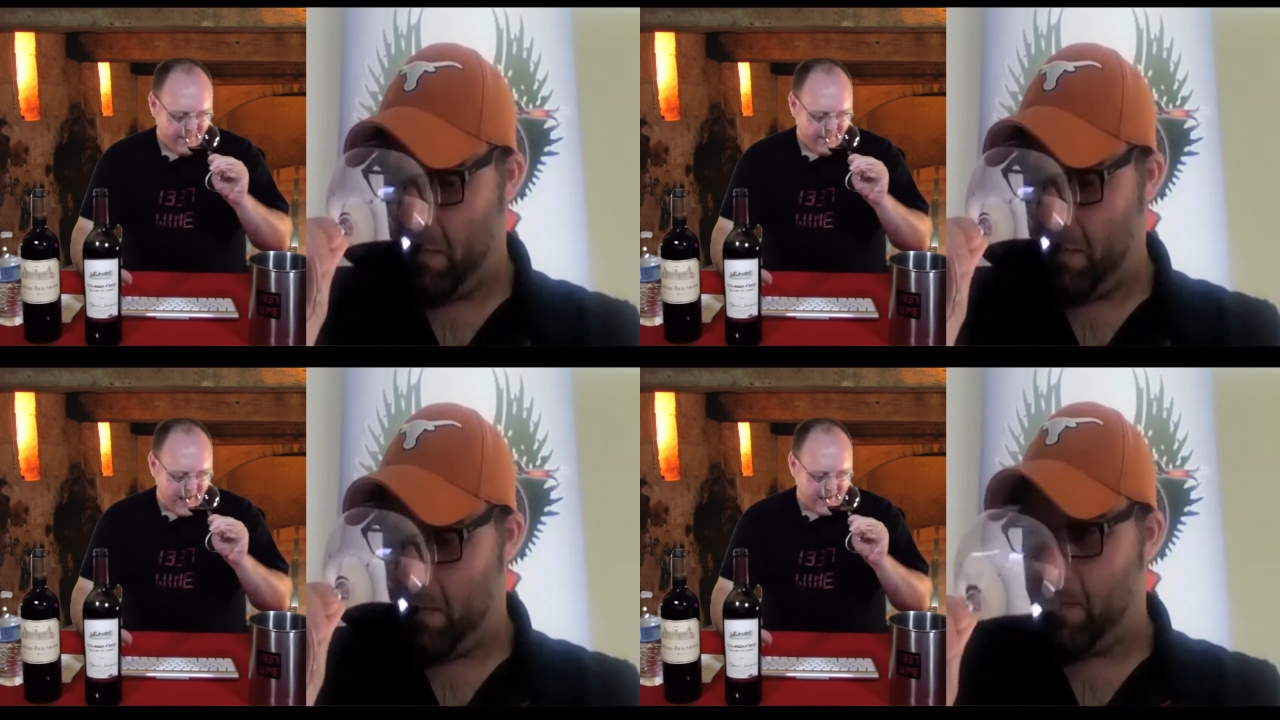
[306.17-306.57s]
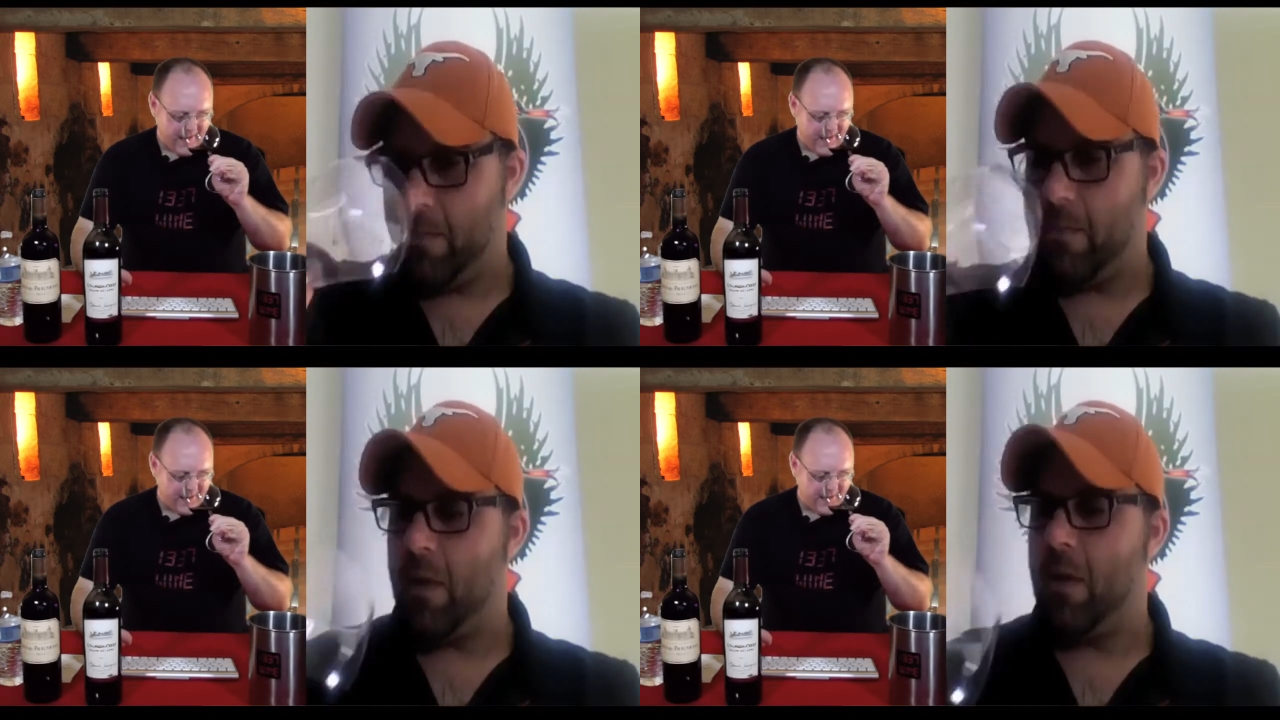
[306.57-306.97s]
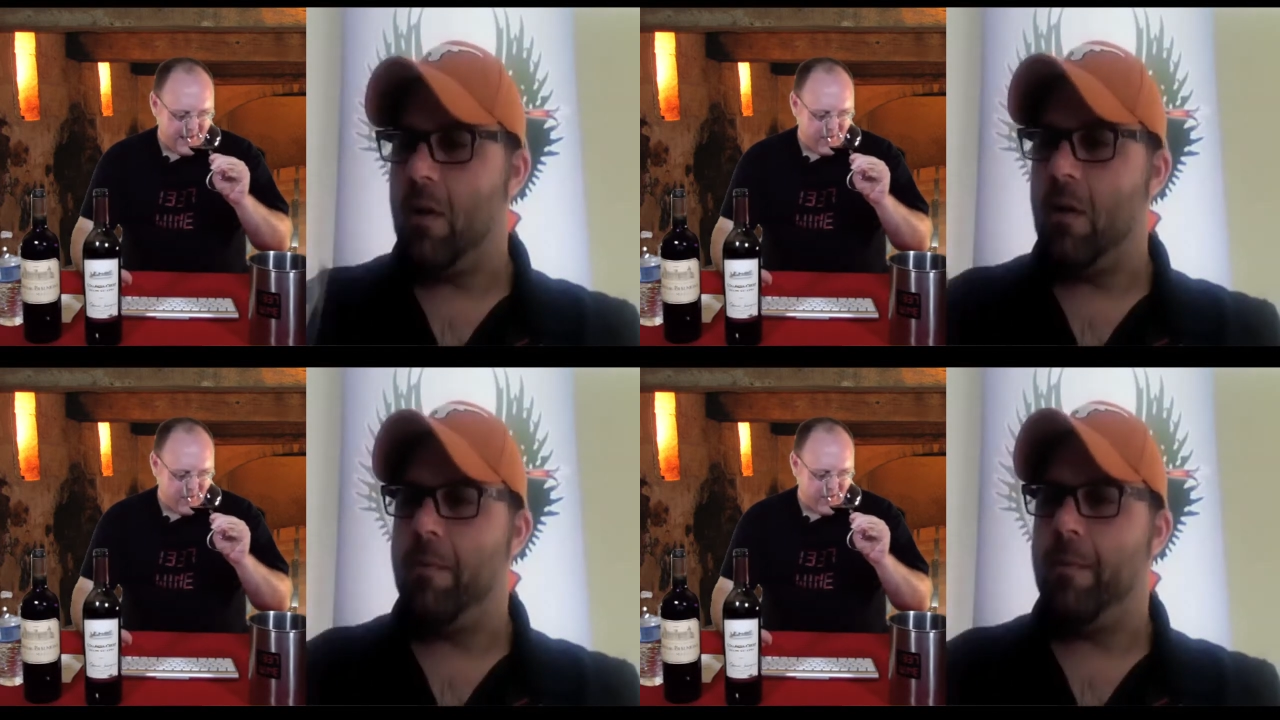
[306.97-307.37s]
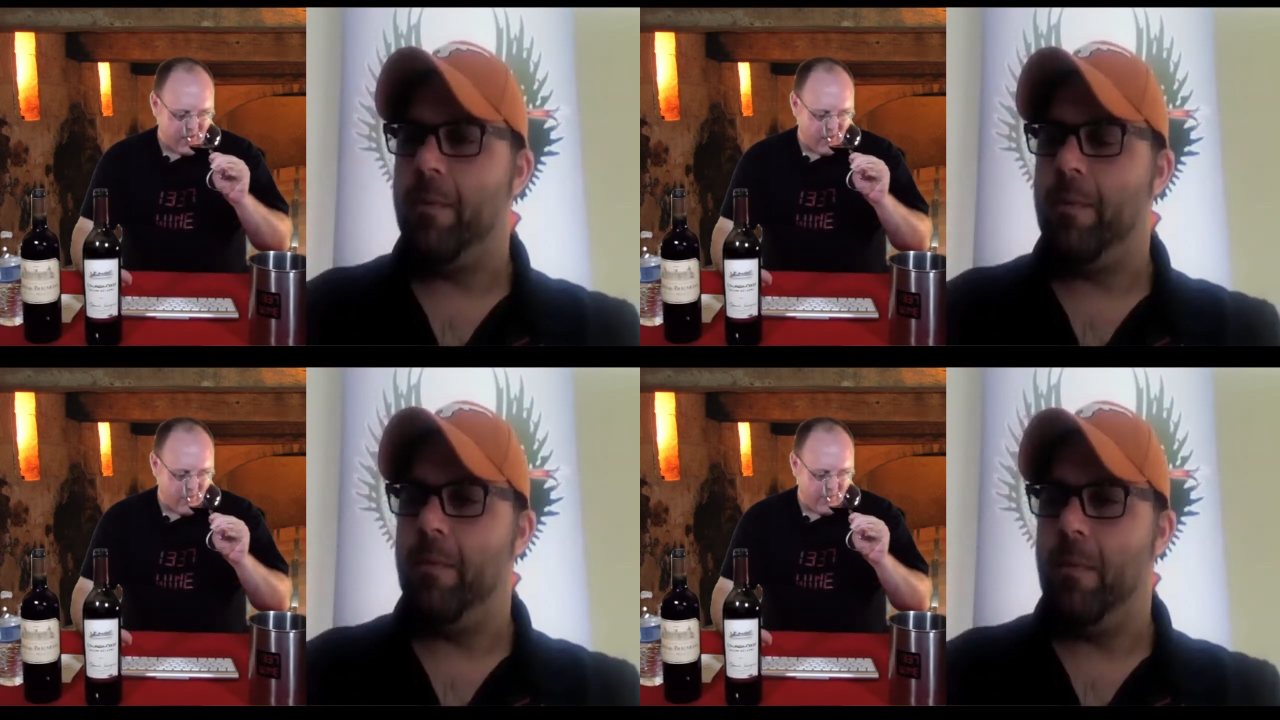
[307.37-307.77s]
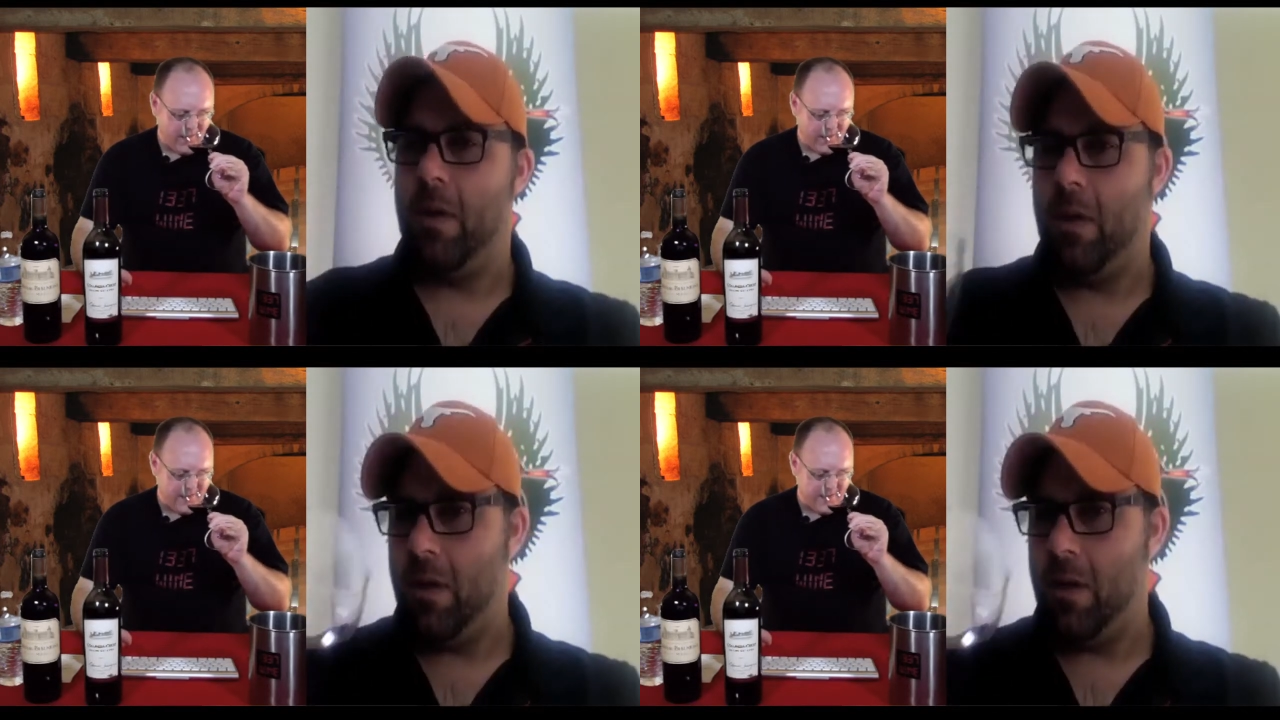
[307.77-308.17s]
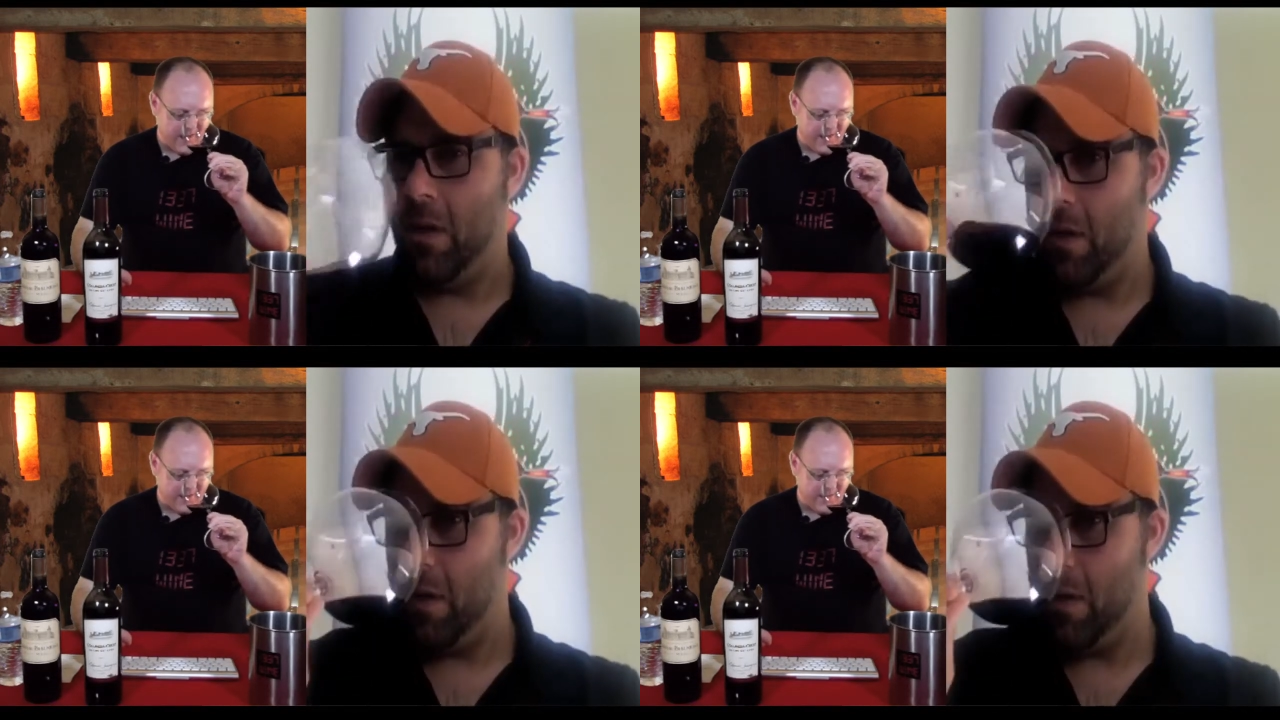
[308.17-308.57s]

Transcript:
Speaker 1: I can I can see where you're going with on on the